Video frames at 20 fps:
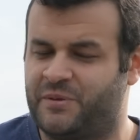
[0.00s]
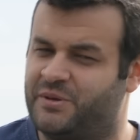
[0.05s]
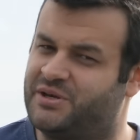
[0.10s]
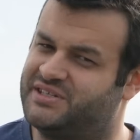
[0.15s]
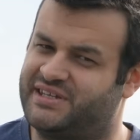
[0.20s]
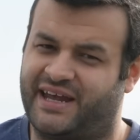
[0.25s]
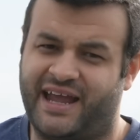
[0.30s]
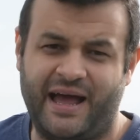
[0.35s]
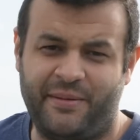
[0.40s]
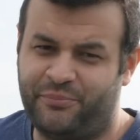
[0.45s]
because
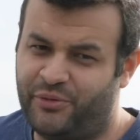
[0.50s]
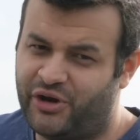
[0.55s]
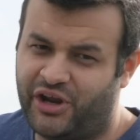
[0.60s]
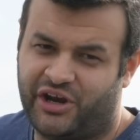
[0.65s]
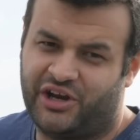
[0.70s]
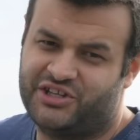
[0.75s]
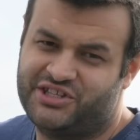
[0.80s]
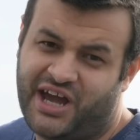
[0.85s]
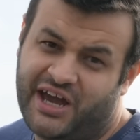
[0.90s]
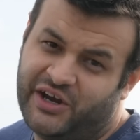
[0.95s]
I can't put it on
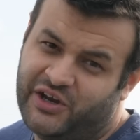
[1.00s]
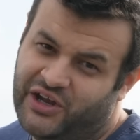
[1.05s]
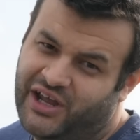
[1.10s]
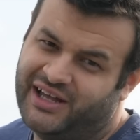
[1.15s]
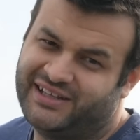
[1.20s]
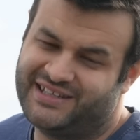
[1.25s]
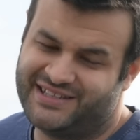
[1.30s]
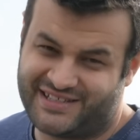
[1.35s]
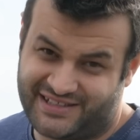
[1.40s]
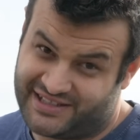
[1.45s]
a dyno
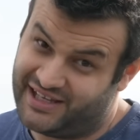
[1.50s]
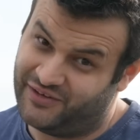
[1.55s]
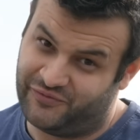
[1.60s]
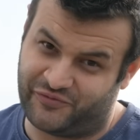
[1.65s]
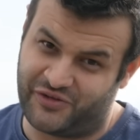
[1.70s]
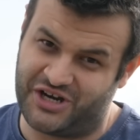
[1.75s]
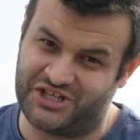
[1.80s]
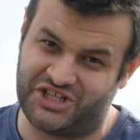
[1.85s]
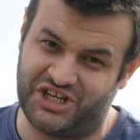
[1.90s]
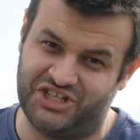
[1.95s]
yet. It's still
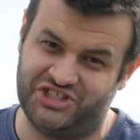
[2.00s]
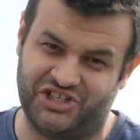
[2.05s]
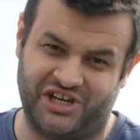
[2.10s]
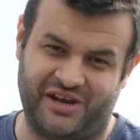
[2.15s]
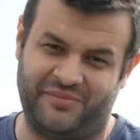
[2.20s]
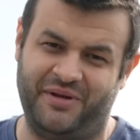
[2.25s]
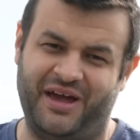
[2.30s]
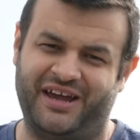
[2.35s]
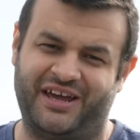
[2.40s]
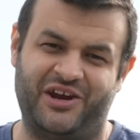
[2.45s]
fresh engine.
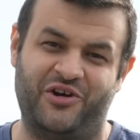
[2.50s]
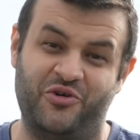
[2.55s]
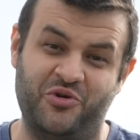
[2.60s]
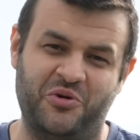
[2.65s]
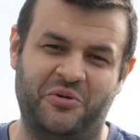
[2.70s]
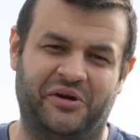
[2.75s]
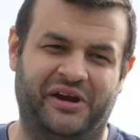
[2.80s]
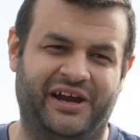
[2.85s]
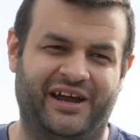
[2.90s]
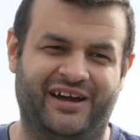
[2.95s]
I'm not going to
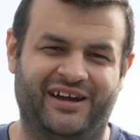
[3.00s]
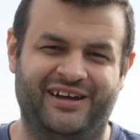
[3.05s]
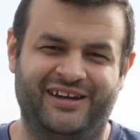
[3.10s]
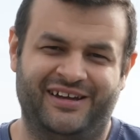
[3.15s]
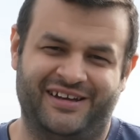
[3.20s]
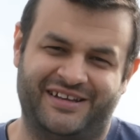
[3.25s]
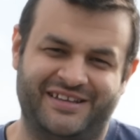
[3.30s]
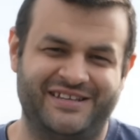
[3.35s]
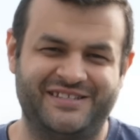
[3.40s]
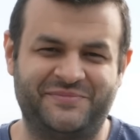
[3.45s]
ruin it.
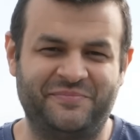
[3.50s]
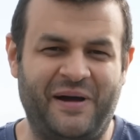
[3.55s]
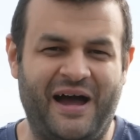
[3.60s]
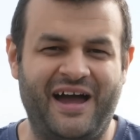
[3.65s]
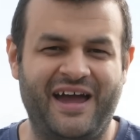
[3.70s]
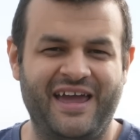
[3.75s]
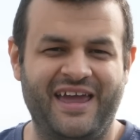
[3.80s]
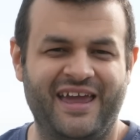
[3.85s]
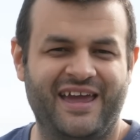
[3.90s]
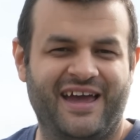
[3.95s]
It's
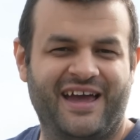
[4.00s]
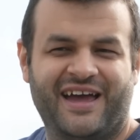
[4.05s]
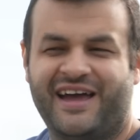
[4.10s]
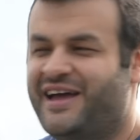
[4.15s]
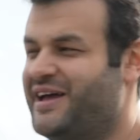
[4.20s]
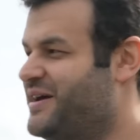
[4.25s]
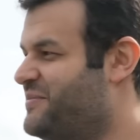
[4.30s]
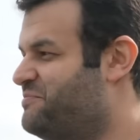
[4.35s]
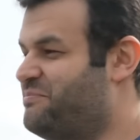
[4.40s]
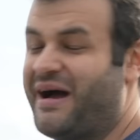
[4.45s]
my
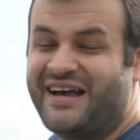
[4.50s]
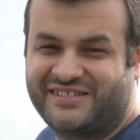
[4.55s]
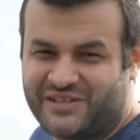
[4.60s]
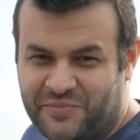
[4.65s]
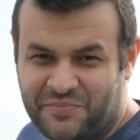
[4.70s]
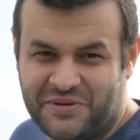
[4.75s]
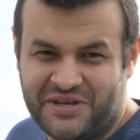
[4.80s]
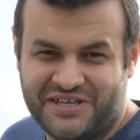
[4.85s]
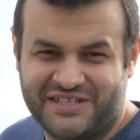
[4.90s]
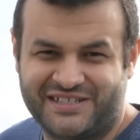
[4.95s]

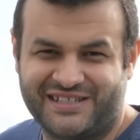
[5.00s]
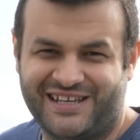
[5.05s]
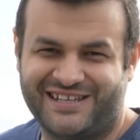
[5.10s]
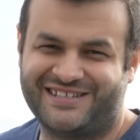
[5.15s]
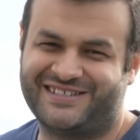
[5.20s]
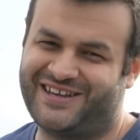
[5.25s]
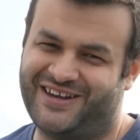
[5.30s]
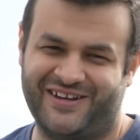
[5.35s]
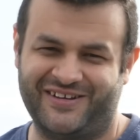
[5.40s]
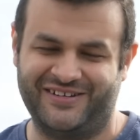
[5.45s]
masterpiece.
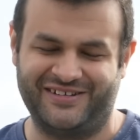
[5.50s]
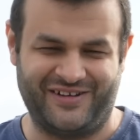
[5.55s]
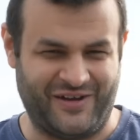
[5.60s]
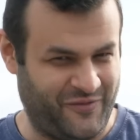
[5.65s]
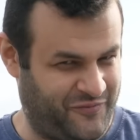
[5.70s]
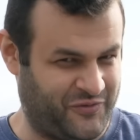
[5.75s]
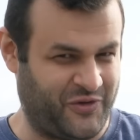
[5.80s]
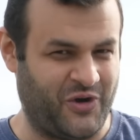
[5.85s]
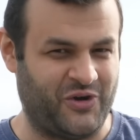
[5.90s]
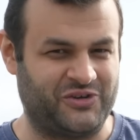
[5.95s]
So,
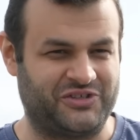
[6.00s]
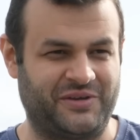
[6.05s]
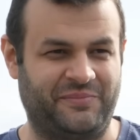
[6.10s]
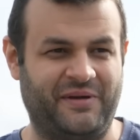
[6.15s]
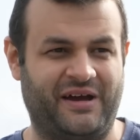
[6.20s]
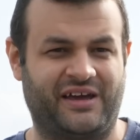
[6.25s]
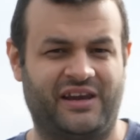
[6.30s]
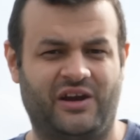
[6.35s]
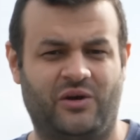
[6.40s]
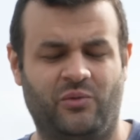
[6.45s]
of course, I'm not
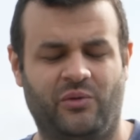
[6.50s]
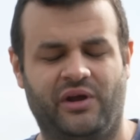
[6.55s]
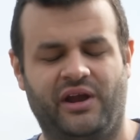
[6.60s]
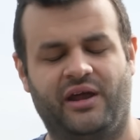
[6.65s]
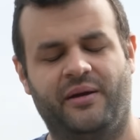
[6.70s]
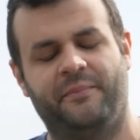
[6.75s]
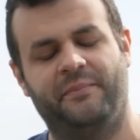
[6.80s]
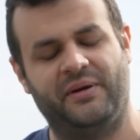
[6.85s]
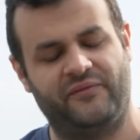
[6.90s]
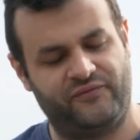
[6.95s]
going to ruin
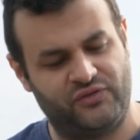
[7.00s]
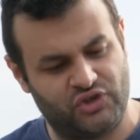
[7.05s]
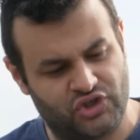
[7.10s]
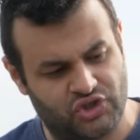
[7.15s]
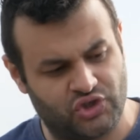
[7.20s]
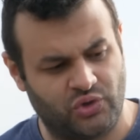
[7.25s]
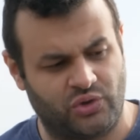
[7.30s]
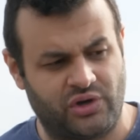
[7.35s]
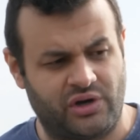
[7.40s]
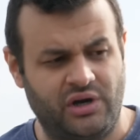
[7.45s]
it. But for
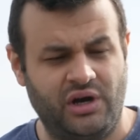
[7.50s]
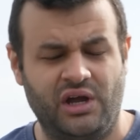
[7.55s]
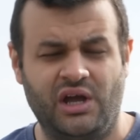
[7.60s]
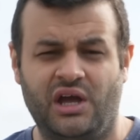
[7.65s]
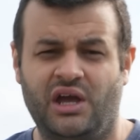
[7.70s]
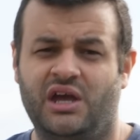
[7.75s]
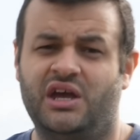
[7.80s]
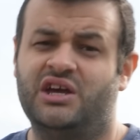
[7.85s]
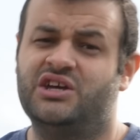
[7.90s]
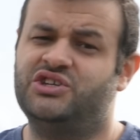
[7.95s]
sure,
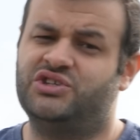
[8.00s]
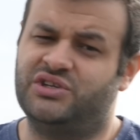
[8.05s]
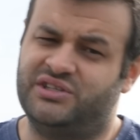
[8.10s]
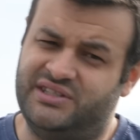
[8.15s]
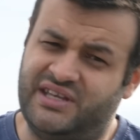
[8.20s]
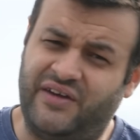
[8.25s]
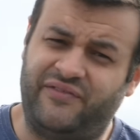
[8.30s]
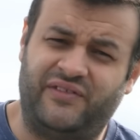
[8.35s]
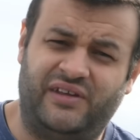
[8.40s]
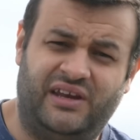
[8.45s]
you should
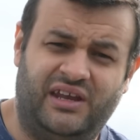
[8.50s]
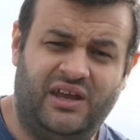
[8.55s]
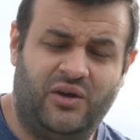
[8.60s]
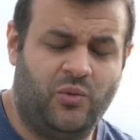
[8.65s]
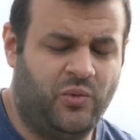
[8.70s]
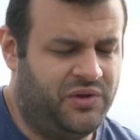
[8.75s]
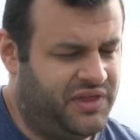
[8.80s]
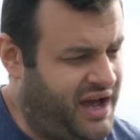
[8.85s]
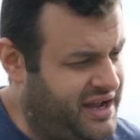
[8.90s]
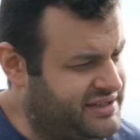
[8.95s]
definitely,
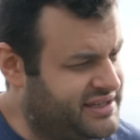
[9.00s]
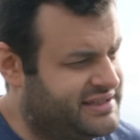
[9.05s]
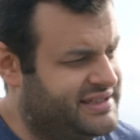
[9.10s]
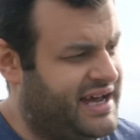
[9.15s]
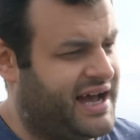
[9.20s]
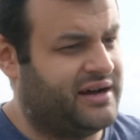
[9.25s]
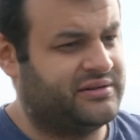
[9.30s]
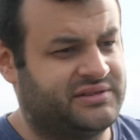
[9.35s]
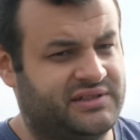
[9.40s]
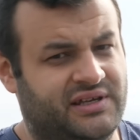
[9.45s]
without a
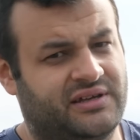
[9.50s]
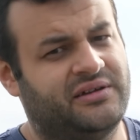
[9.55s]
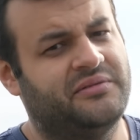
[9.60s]
doubt,